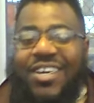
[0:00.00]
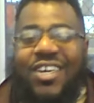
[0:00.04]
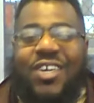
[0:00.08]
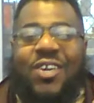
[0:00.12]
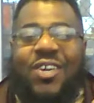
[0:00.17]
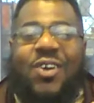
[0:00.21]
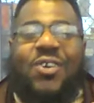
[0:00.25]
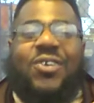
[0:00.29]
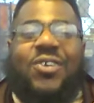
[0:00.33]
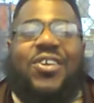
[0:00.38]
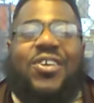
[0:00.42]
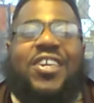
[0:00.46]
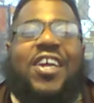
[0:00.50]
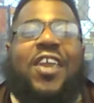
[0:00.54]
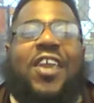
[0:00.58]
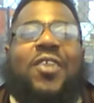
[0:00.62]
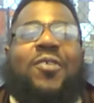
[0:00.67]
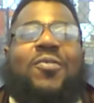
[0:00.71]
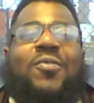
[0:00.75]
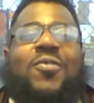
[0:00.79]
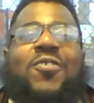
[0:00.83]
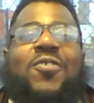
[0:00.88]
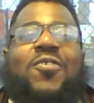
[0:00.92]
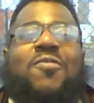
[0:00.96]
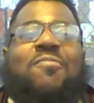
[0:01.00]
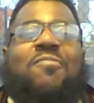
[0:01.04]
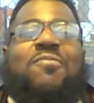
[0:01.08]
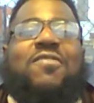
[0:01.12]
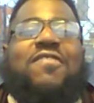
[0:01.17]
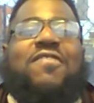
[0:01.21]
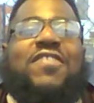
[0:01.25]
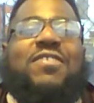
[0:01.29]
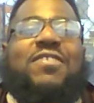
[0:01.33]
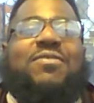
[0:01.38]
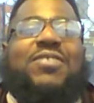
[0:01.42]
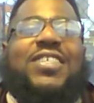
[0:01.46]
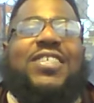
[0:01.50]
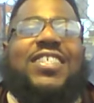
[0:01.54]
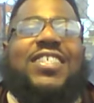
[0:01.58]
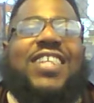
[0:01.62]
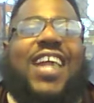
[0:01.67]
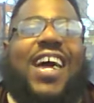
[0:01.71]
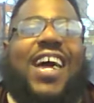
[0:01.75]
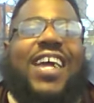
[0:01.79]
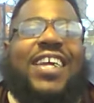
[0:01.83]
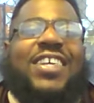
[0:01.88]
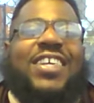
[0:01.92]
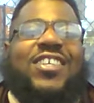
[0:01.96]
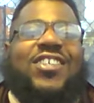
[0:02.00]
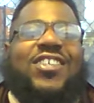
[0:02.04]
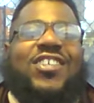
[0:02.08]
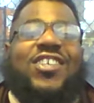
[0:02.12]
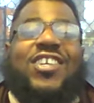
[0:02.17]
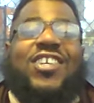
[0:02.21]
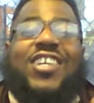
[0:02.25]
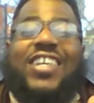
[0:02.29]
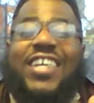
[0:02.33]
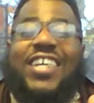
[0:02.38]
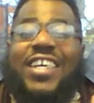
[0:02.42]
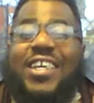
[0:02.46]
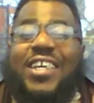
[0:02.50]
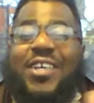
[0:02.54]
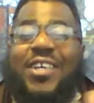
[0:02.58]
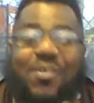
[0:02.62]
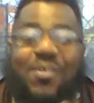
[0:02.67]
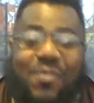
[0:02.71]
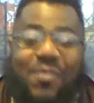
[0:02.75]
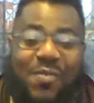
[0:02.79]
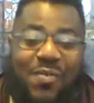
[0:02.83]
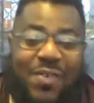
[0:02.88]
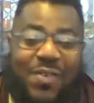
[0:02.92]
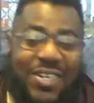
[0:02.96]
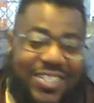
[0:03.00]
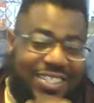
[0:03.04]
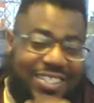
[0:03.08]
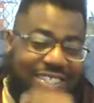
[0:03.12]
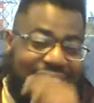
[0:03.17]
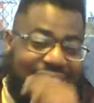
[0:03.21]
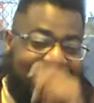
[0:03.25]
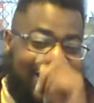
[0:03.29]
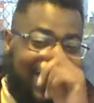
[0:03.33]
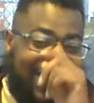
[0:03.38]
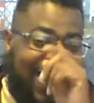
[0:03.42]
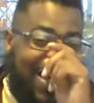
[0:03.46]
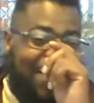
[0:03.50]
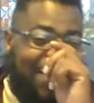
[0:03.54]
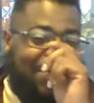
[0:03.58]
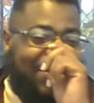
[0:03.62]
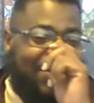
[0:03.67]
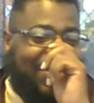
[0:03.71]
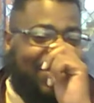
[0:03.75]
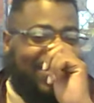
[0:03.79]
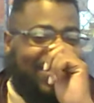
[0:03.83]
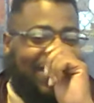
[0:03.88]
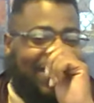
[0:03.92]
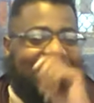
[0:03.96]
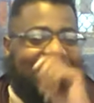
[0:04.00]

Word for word: Go to another room movie was like Sugar Hill, Wesley Snipes.